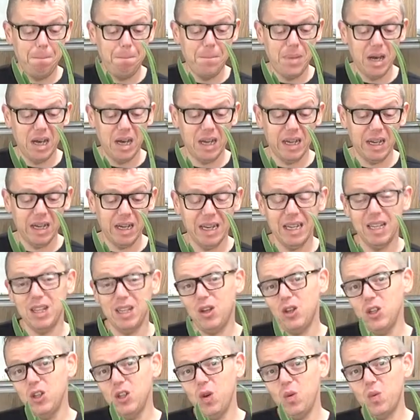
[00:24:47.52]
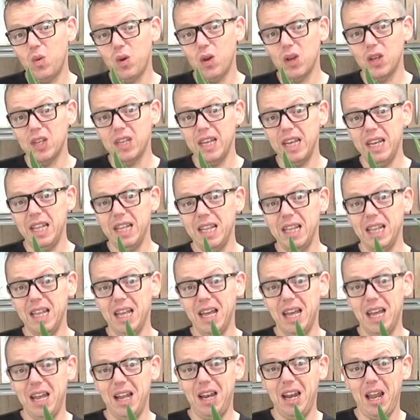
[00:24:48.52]
but it also was in
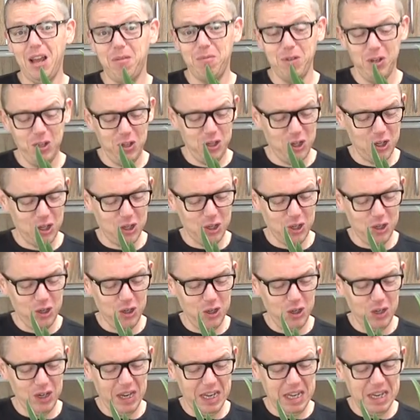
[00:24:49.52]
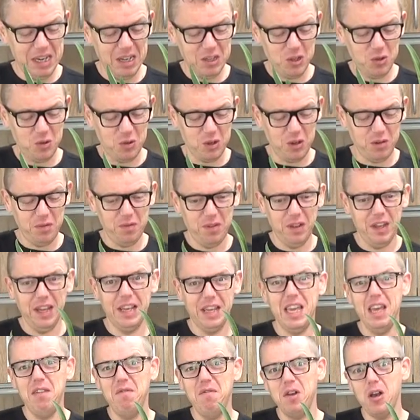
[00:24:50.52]
uh, like we discussed earlier in a sort of uh,
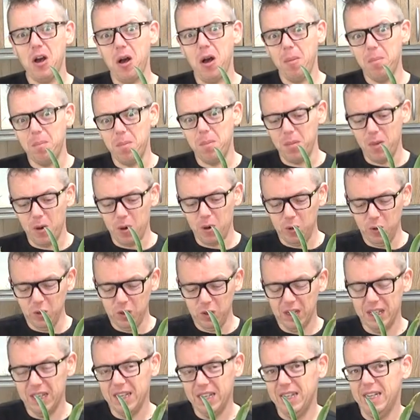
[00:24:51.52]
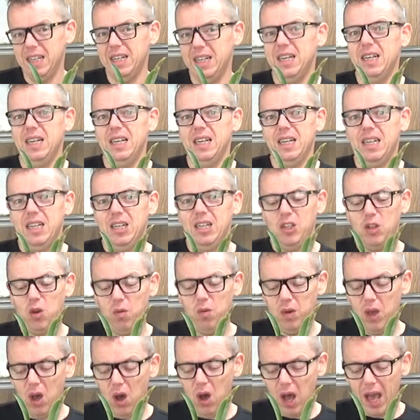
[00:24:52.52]
giving up mode. So
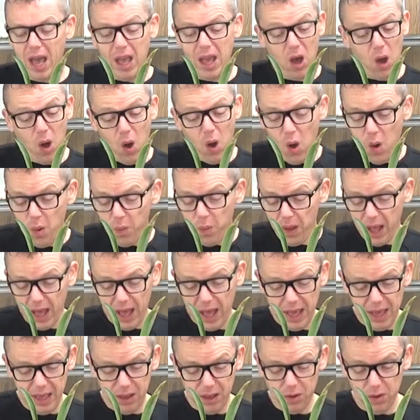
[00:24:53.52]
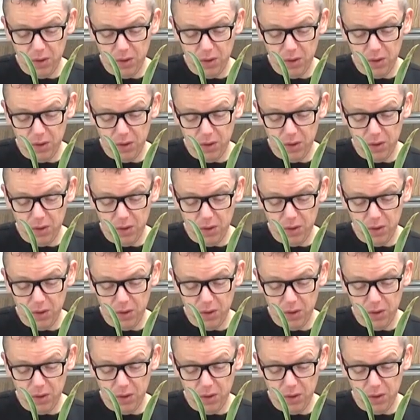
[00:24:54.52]
we I hope I